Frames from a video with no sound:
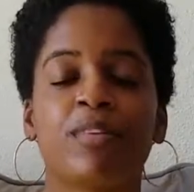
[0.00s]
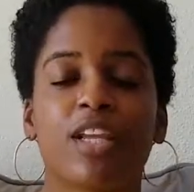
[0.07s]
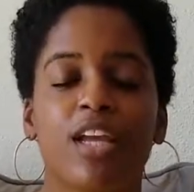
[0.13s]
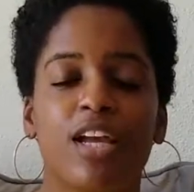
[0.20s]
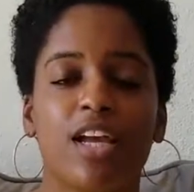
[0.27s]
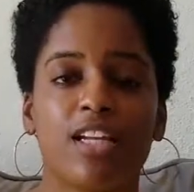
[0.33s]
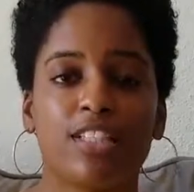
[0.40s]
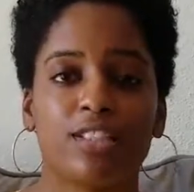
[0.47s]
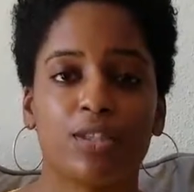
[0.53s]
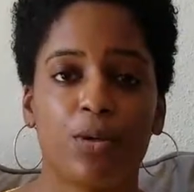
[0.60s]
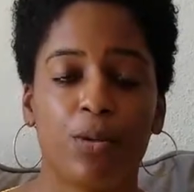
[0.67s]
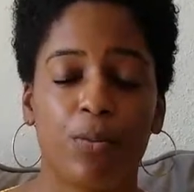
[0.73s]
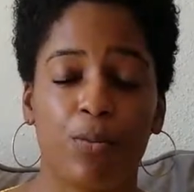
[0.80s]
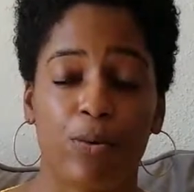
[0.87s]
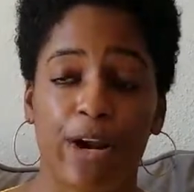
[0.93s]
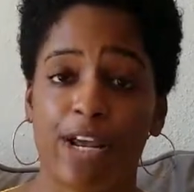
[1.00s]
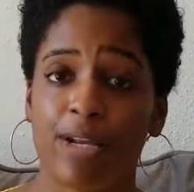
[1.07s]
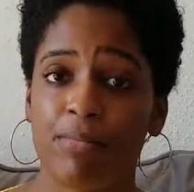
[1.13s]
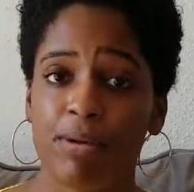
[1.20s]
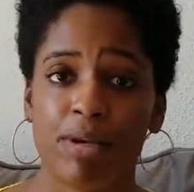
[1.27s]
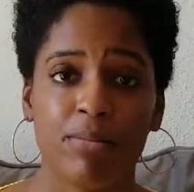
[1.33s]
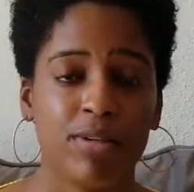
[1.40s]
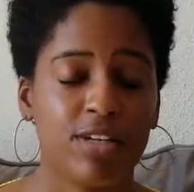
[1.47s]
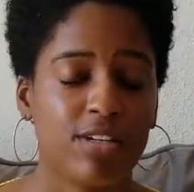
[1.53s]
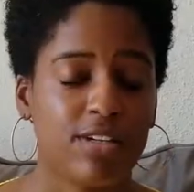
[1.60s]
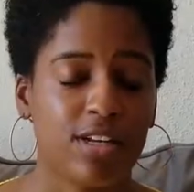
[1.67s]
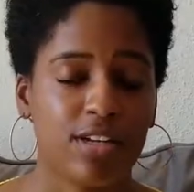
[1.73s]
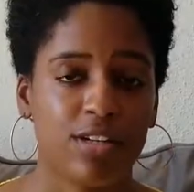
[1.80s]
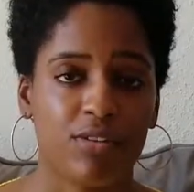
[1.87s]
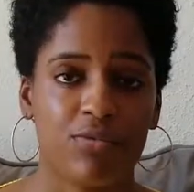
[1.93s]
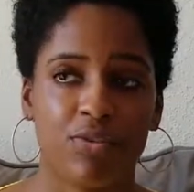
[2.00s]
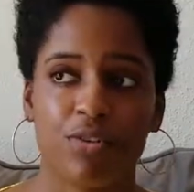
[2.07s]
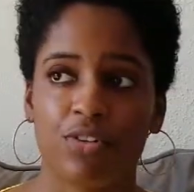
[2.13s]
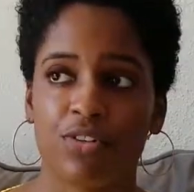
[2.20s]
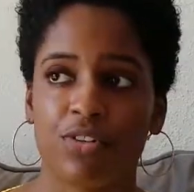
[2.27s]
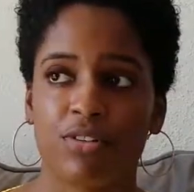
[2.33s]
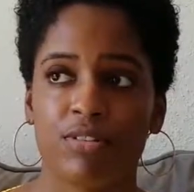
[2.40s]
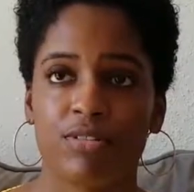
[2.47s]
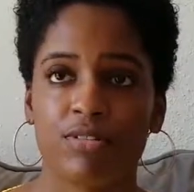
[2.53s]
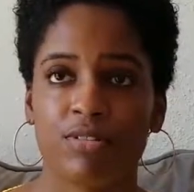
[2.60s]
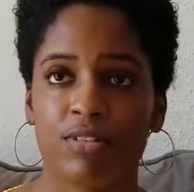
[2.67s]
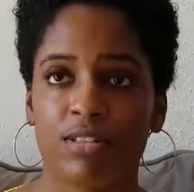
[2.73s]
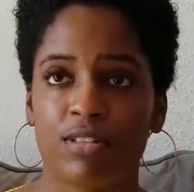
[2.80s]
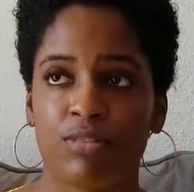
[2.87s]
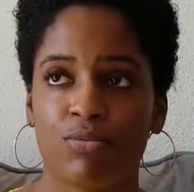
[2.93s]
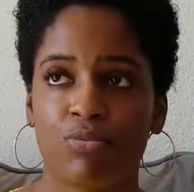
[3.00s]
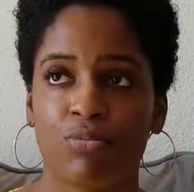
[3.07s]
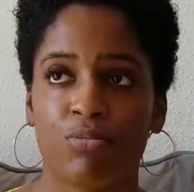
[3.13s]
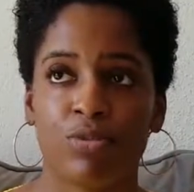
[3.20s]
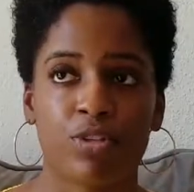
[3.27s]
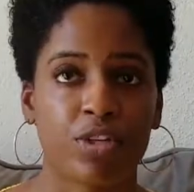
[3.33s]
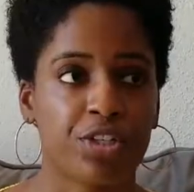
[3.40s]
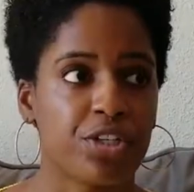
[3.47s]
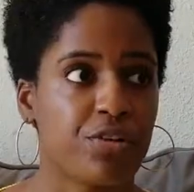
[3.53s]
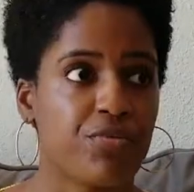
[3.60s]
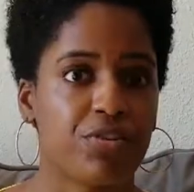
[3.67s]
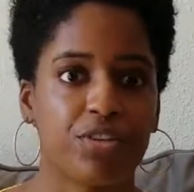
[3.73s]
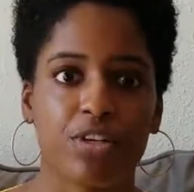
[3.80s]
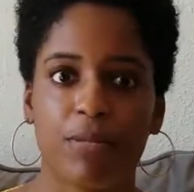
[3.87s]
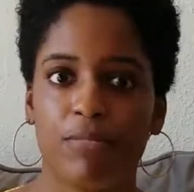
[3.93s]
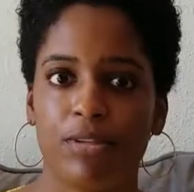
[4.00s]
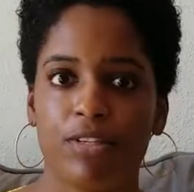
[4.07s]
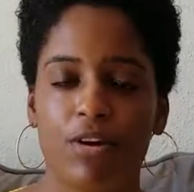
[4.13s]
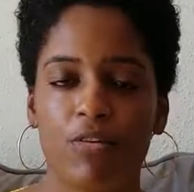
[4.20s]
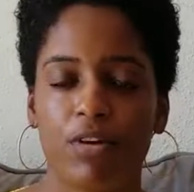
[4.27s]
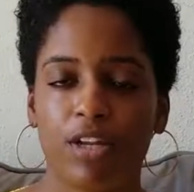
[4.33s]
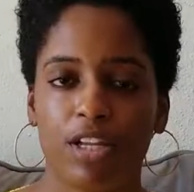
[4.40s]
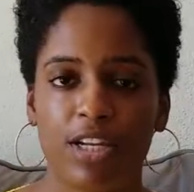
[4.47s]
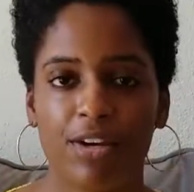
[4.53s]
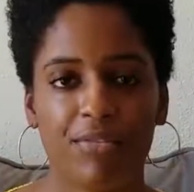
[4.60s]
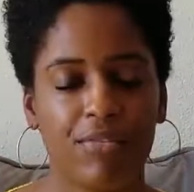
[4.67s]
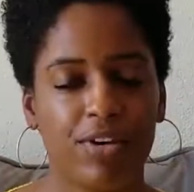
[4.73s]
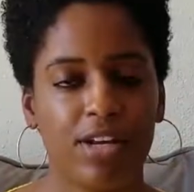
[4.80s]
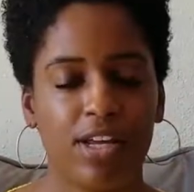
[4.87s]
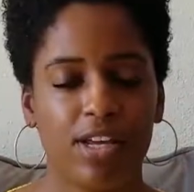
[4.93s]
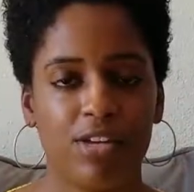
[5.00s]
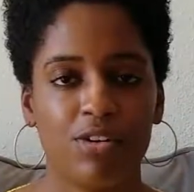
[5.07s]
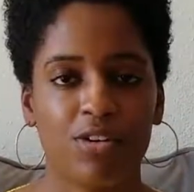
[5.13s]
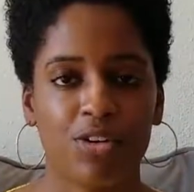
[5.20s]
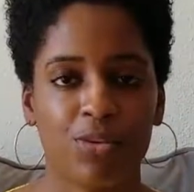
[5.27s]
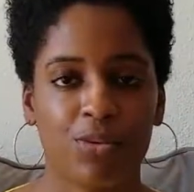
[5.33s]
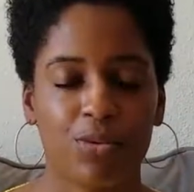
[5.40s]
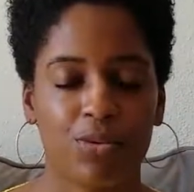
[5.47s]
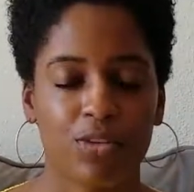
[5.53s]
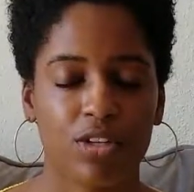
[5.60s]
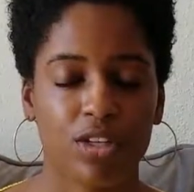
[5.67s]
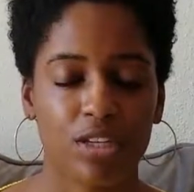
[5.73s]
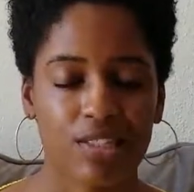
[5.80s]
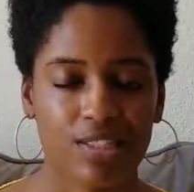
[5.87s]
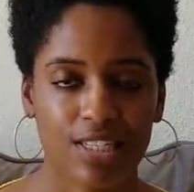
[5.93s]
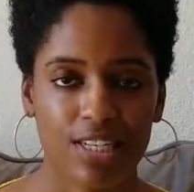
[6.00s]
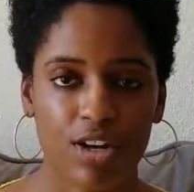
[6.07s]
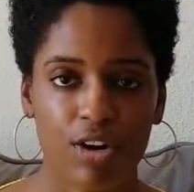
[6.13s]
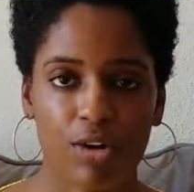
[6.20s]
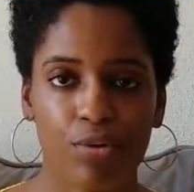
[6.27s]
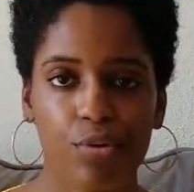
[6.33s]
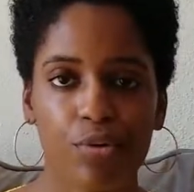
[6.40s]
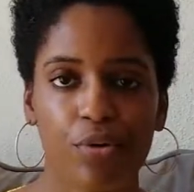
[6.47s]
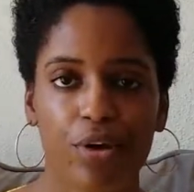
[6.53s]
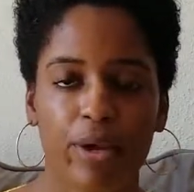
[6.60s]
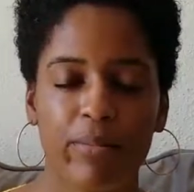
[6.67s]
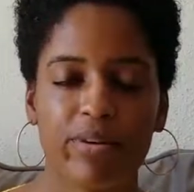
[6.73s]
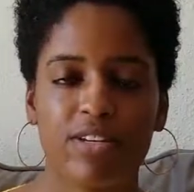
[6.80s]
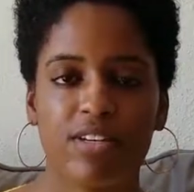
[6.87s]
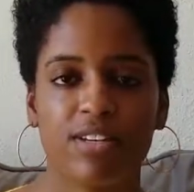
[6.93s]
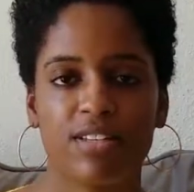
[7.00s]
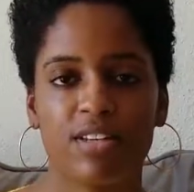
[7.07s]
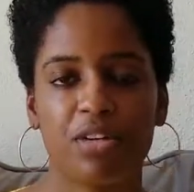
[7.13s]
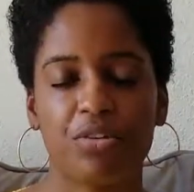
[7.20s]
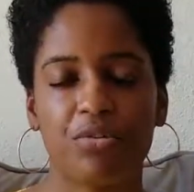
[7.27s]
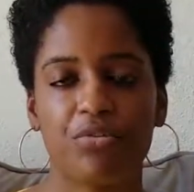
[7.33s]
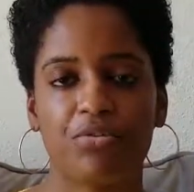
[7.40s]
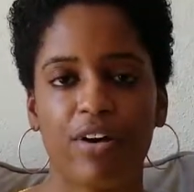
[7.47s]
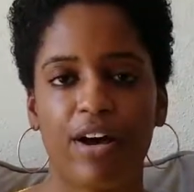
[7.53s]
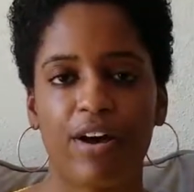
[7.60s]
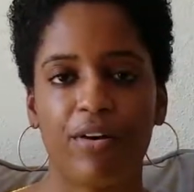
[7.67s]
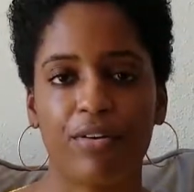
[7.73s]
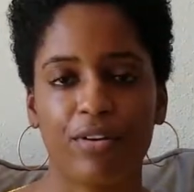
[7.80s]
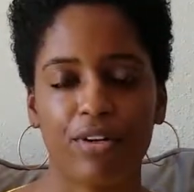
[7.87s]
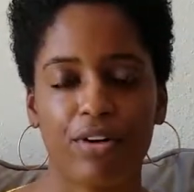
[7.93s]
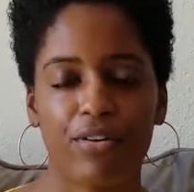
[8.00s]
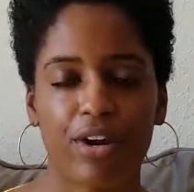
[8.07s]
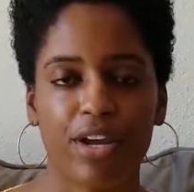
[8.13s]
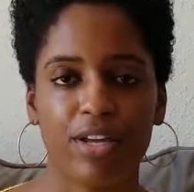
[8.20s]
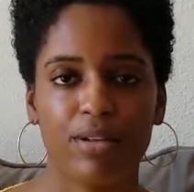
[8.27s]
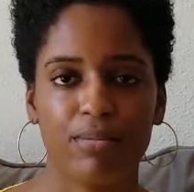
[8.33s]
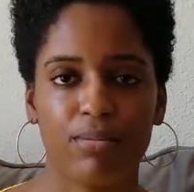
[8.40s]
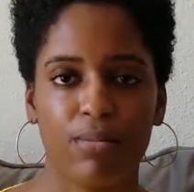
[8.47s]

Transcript: And so random images that if you just searching for something totally different and you just see on Google Images that you found a great